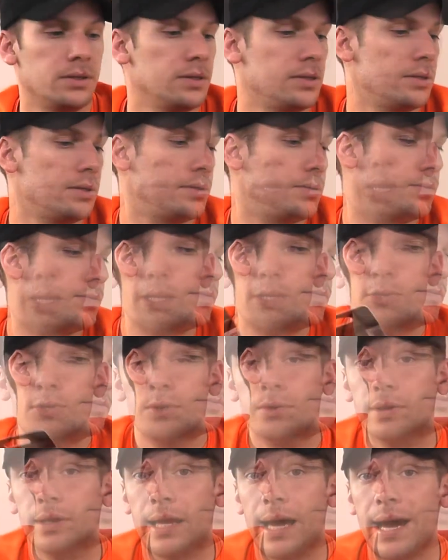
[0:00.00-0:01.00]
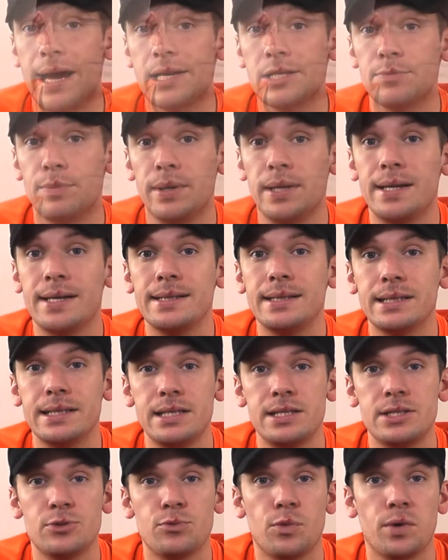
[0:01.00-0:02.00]
Okay, so last but not
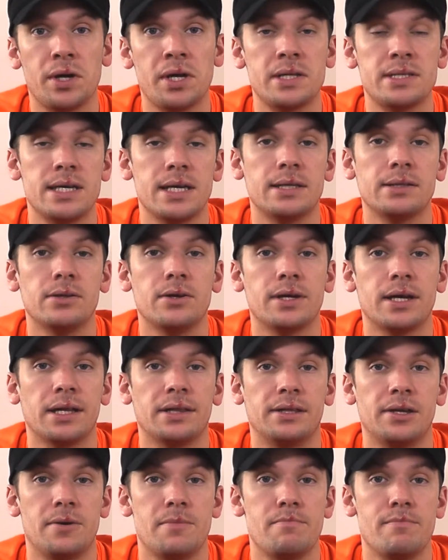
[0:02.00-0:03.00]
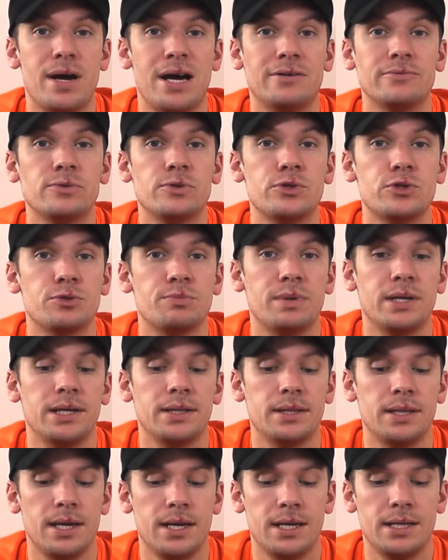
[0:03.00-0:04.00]
least, we're going to take a look at their Mountain
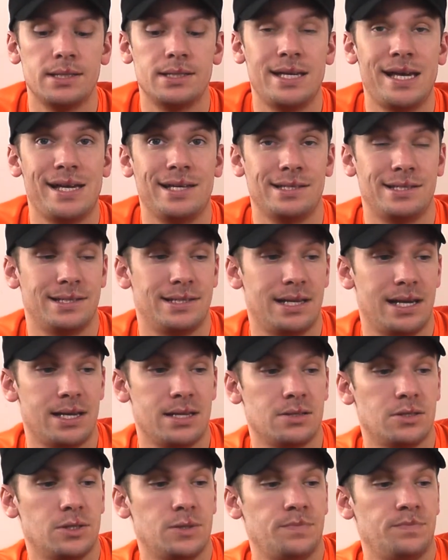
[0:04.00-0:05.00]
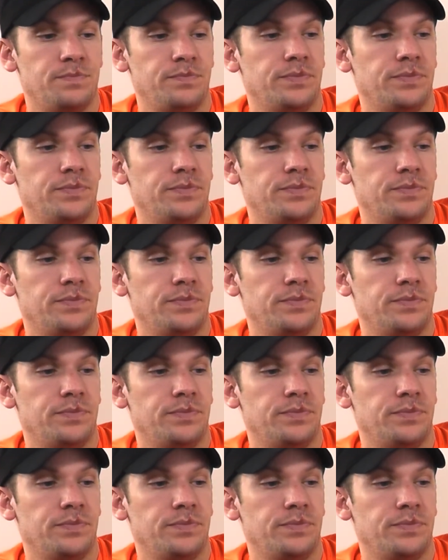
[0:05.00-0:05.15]
Smith tent stakes.